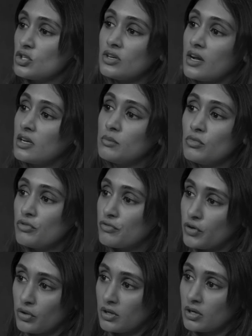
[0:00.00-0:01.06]
You're not gonna move
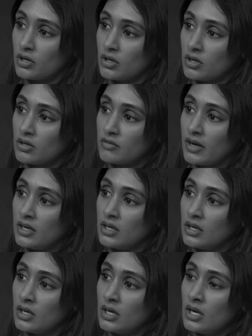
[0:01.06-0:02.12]
further, right?
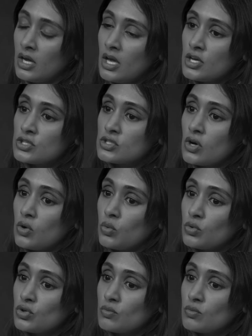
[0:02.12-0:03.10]
So